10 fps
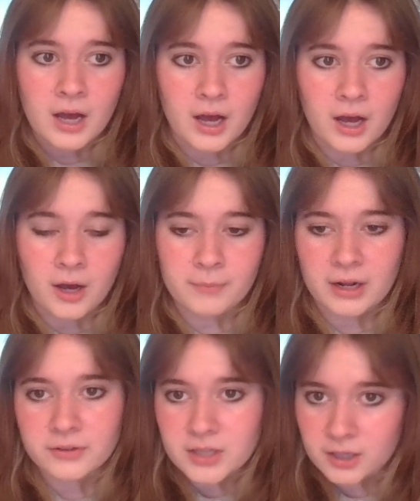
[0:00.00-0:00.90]
and
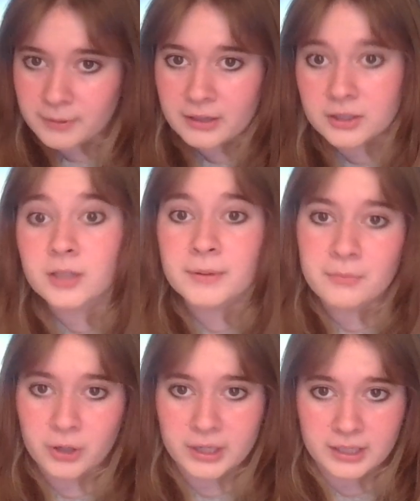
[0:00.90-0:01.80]
I'll talk about it a little bit
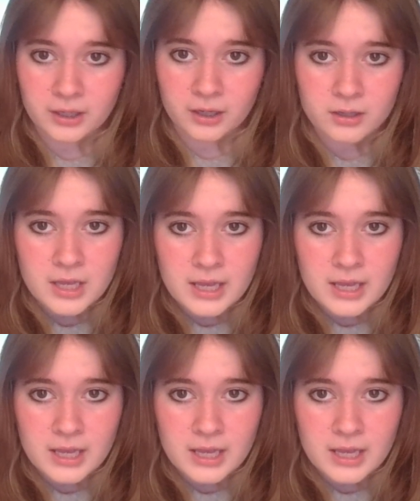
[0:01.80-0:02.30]
more here.